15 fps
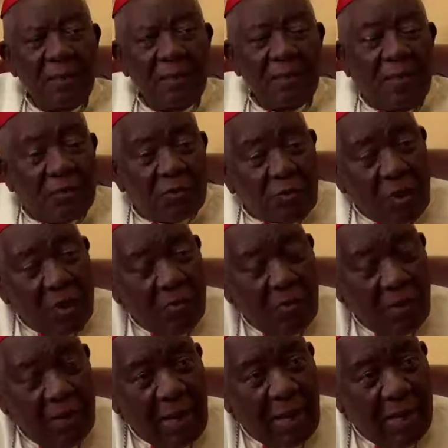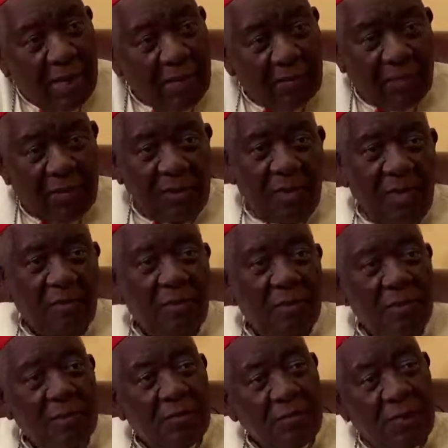That's why we asked,
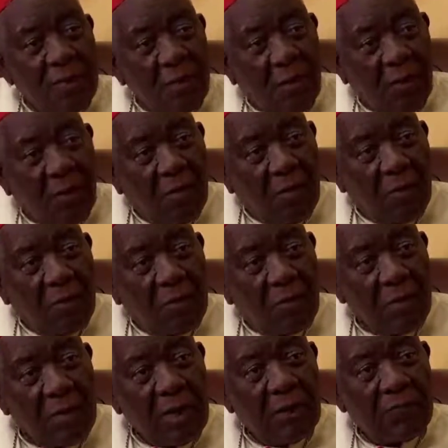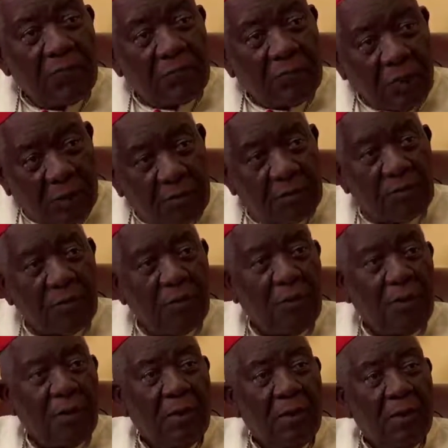according to the law, we have done so
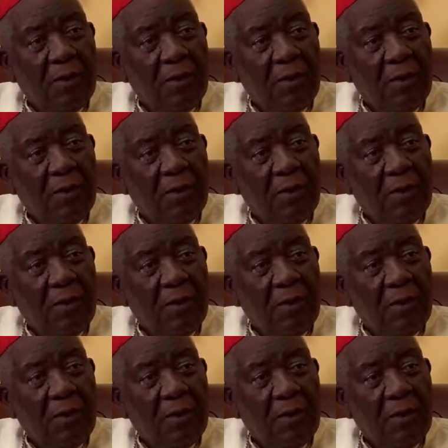well.